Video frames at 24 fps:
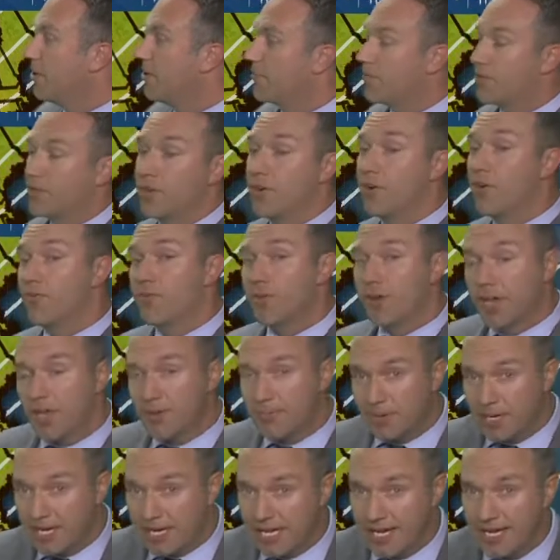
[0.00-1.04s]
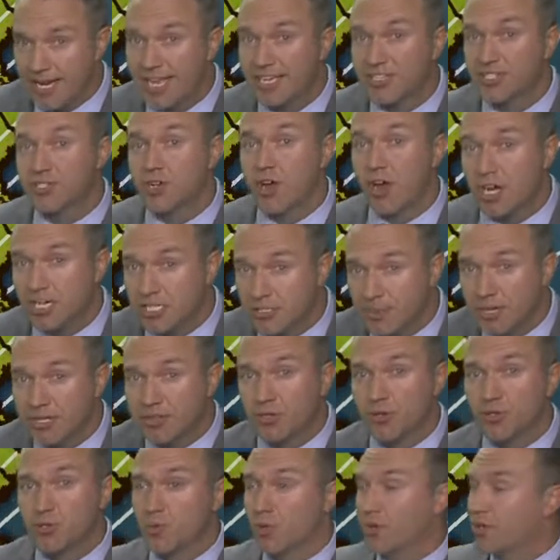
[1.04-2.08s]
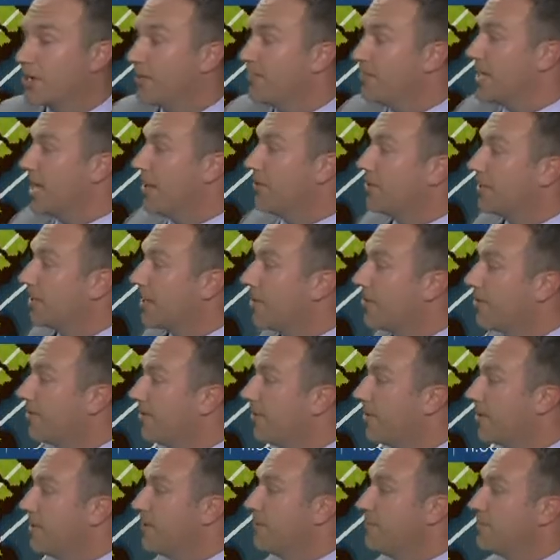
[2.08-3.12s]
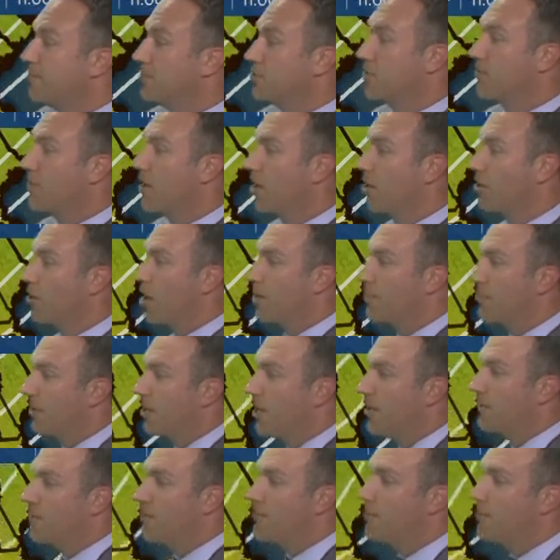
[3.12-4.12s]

for the overnight. But again, as talked about, those will come down later tomorrow. Upper level